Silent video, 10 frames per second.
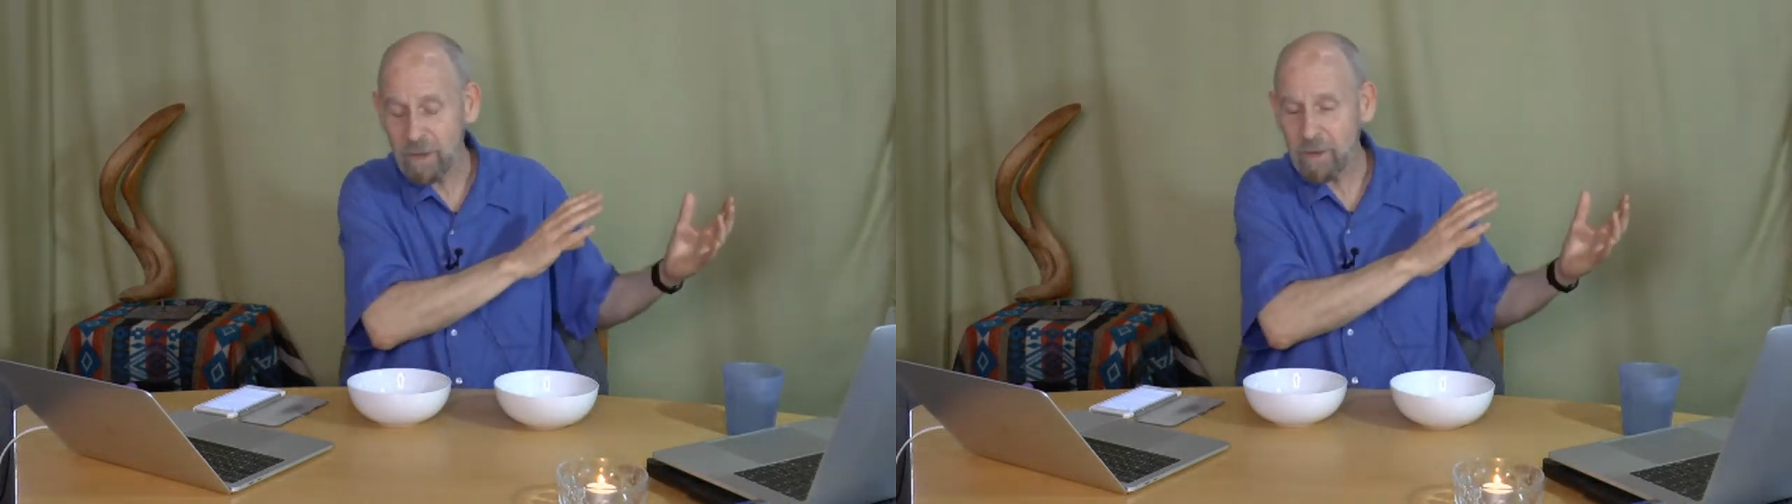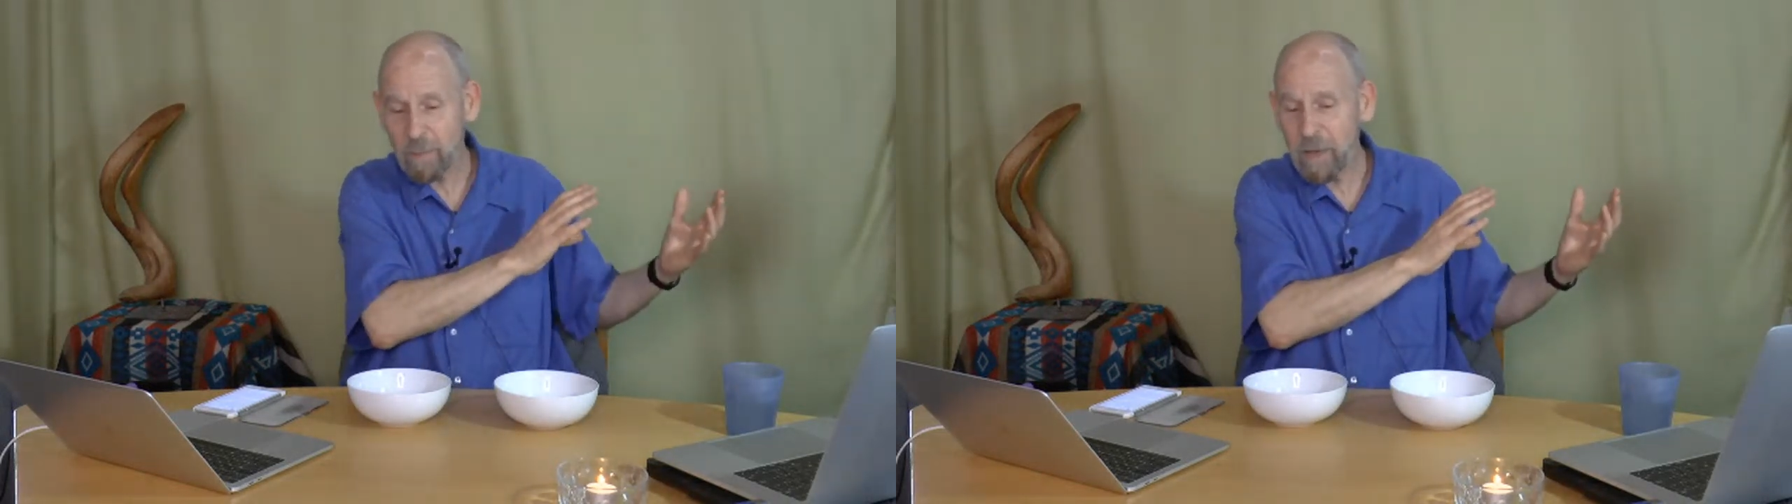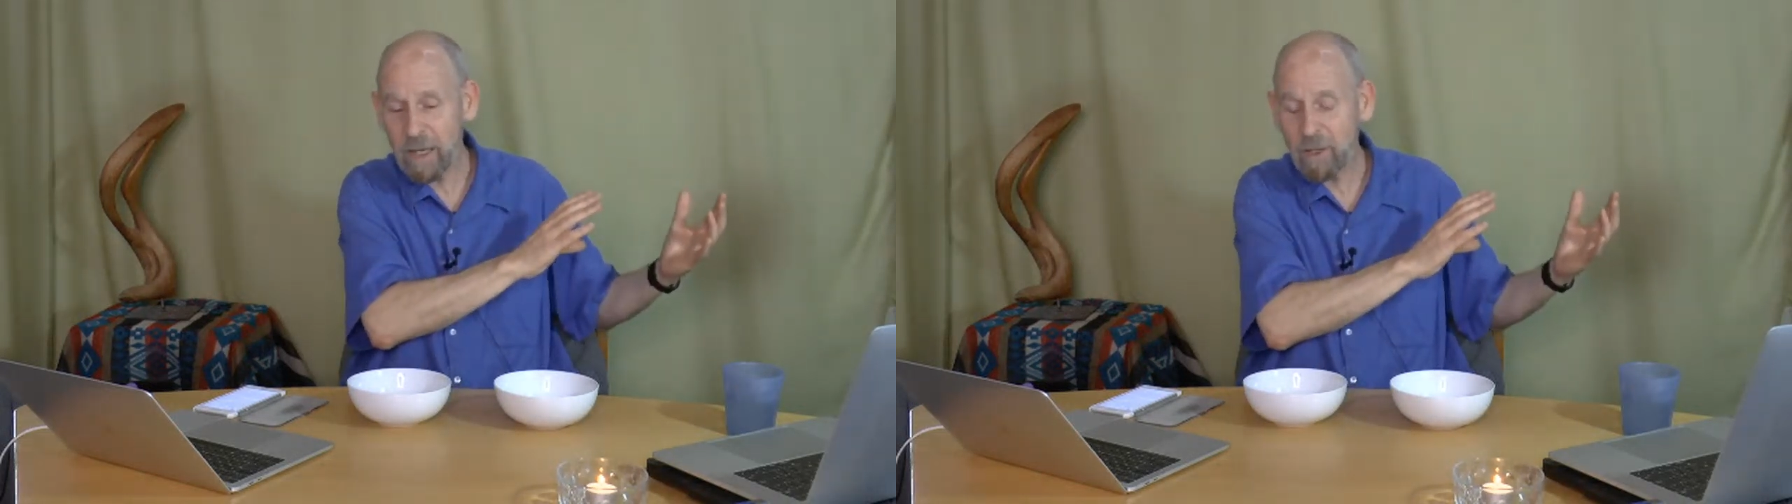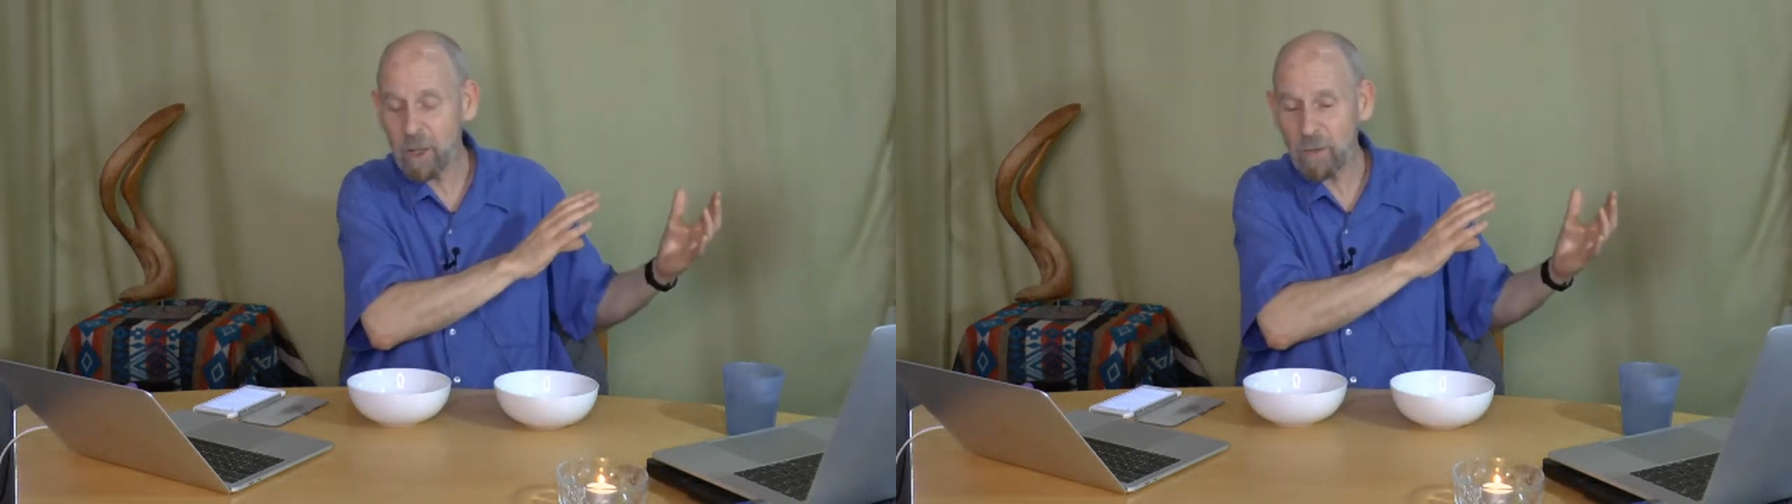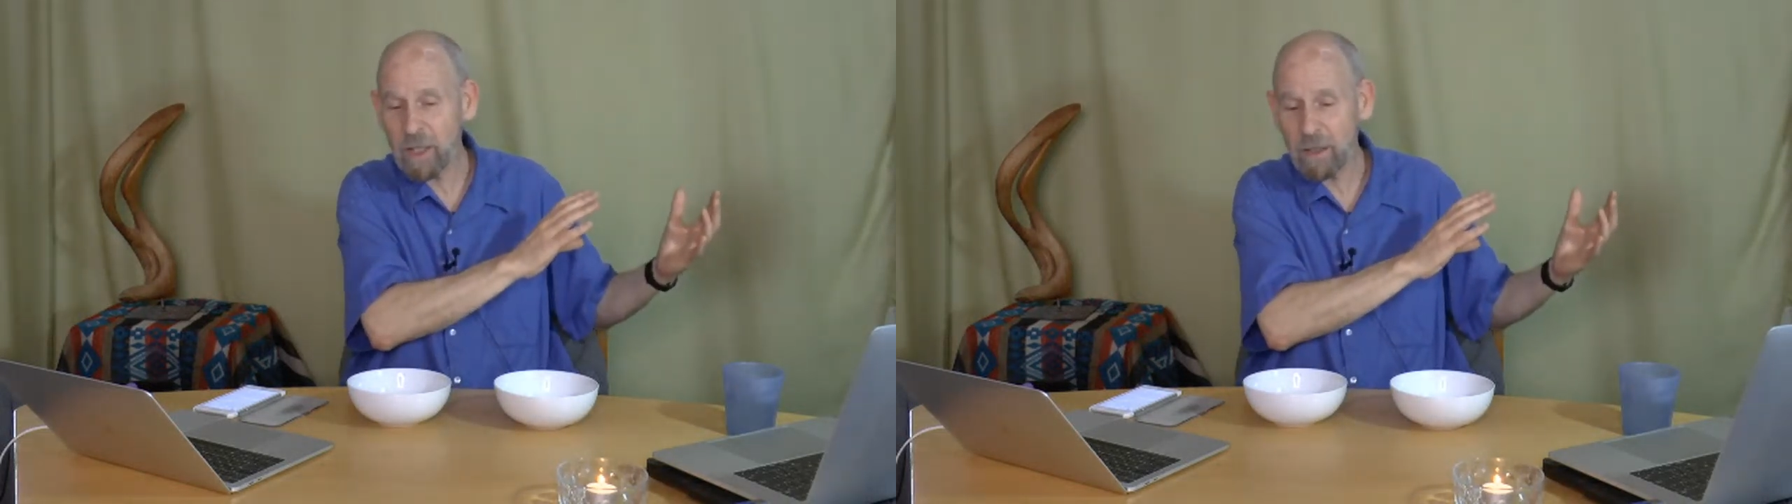the pagan
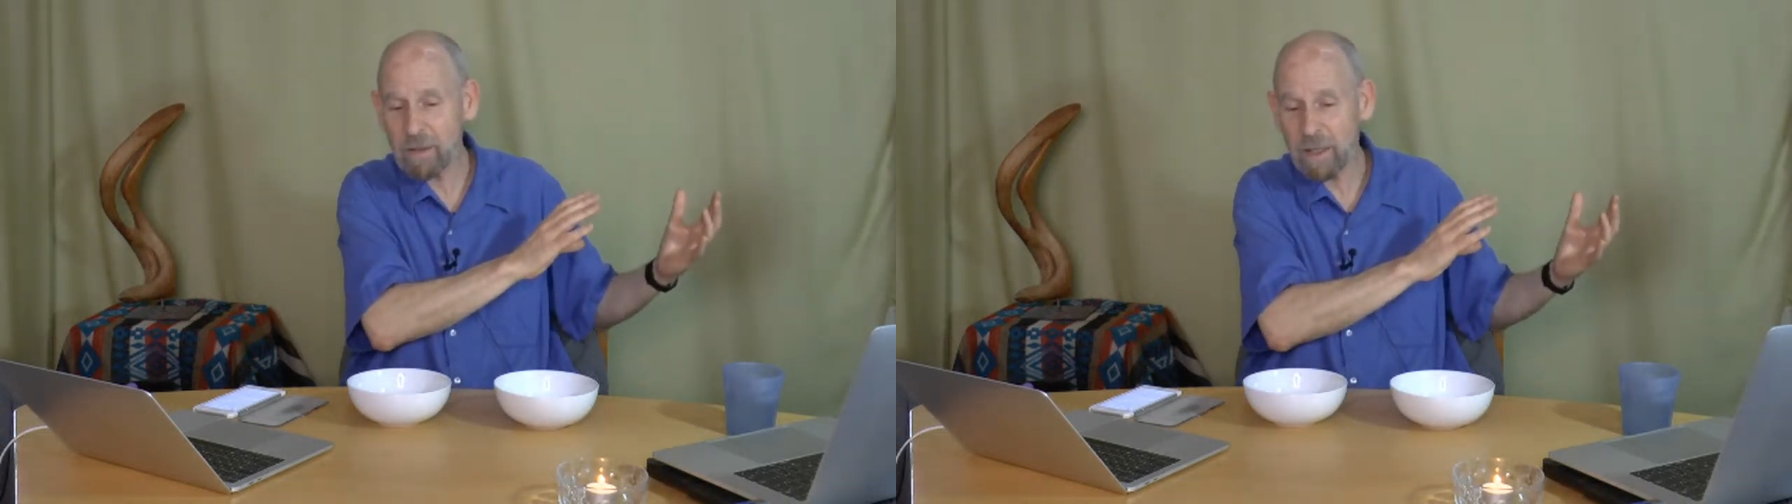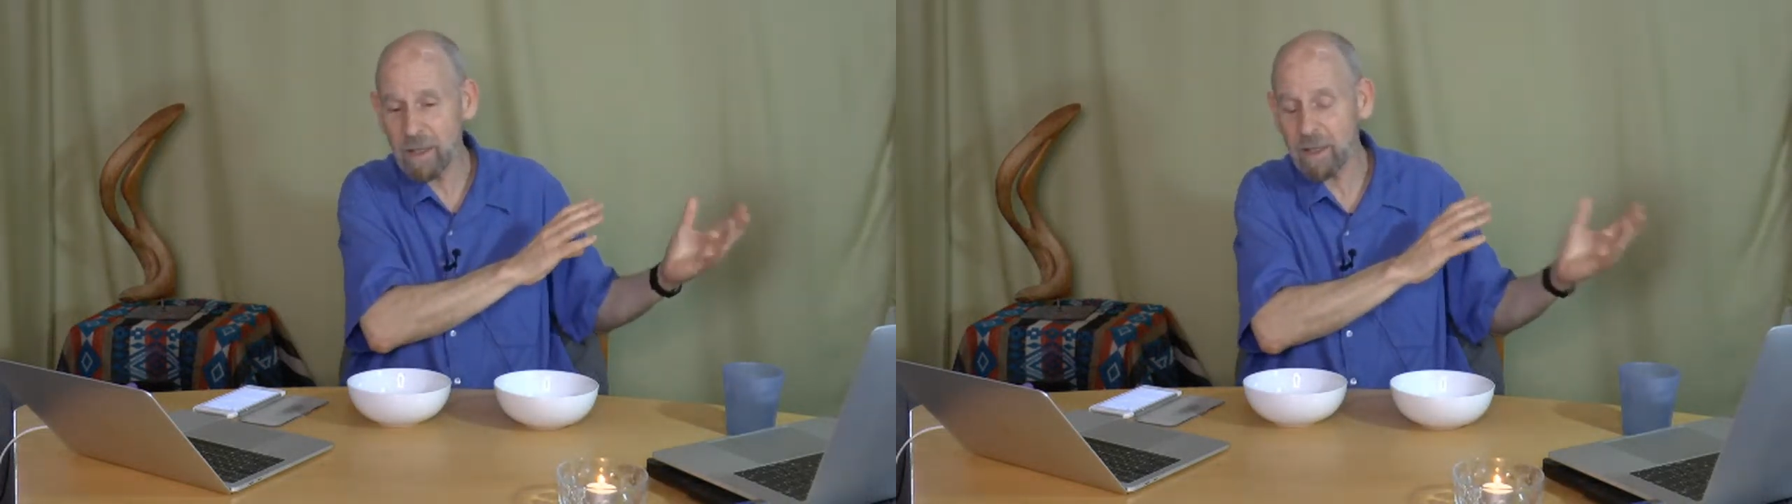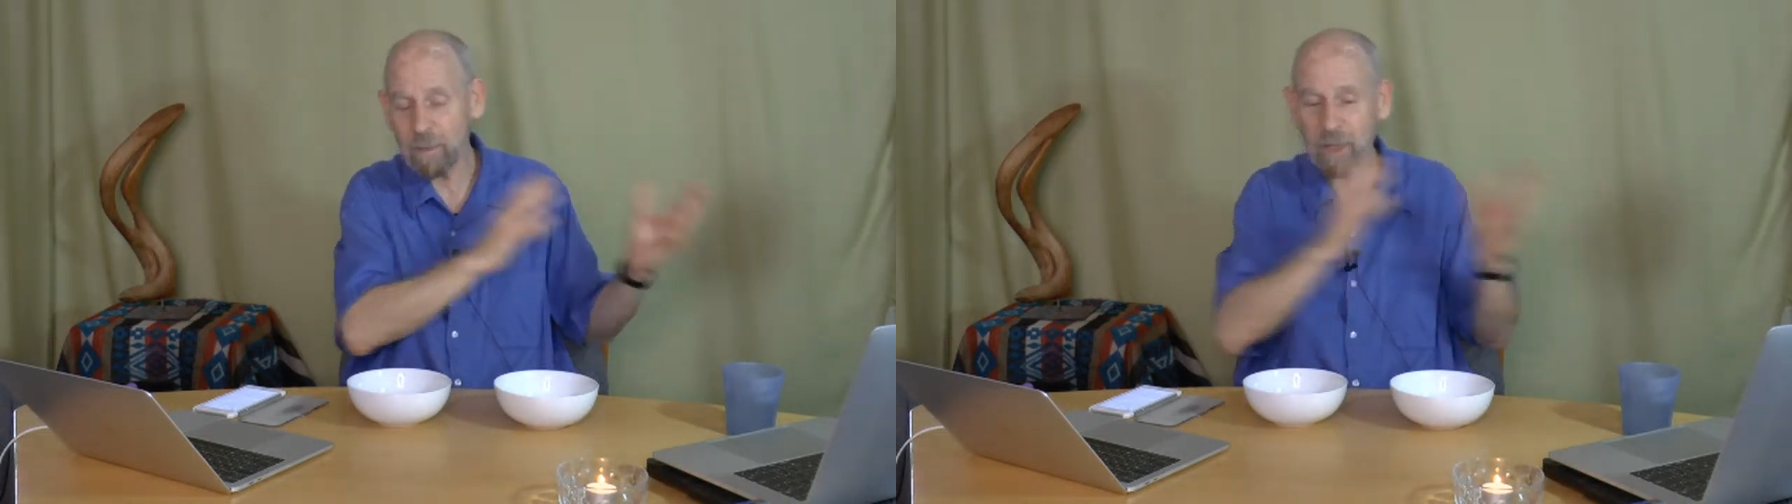over here attacking me